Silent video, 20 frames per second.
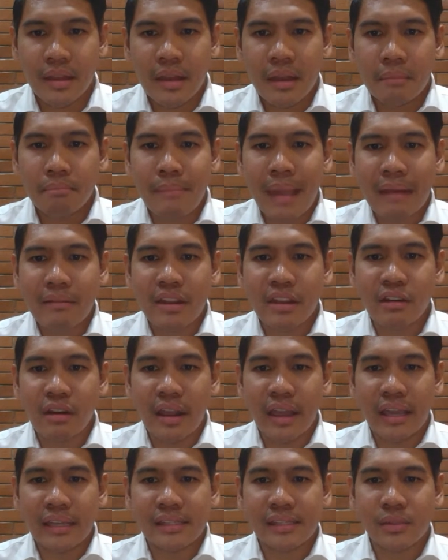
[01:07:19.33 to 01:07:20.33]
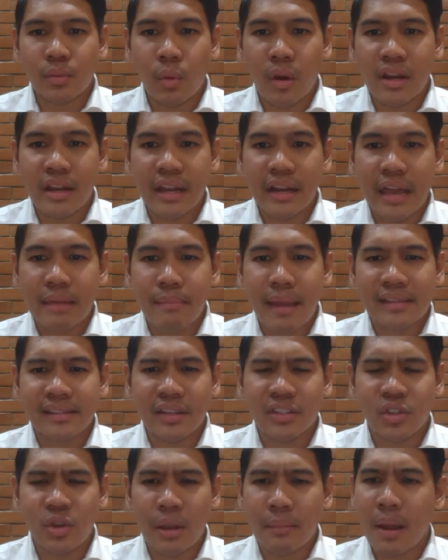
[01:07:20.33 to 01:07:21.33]
Mary Grace, where can I
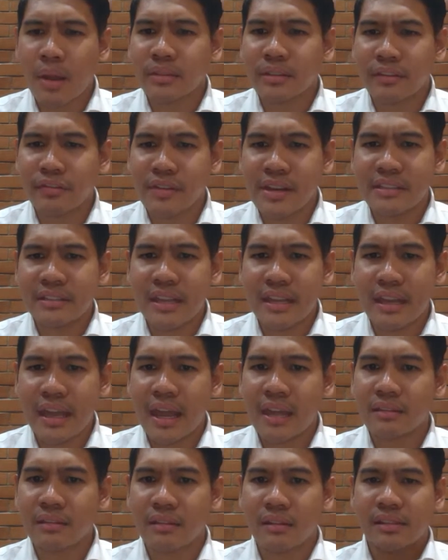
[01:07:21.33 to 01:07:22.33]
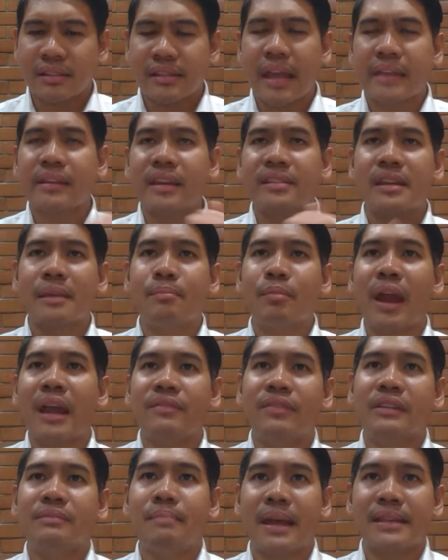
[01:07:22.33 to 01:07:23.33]
message you about the free ticket? Send us a
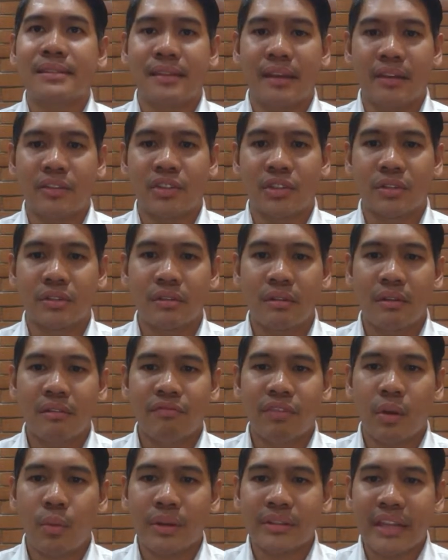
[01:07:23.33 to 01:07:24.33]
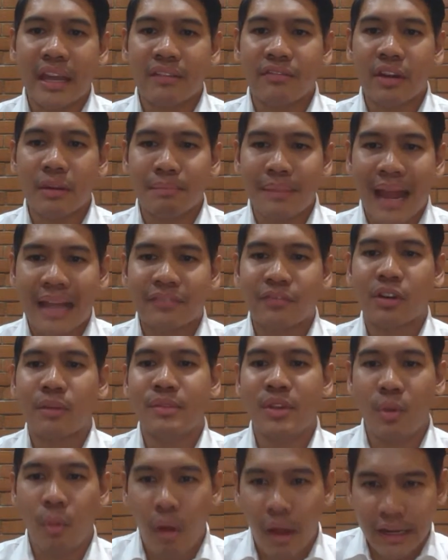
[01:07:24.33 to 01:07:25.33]
private message for whatever platform
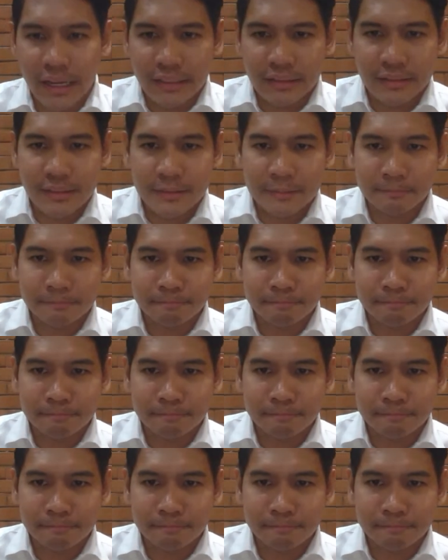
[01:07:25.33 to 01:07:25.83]
you want it.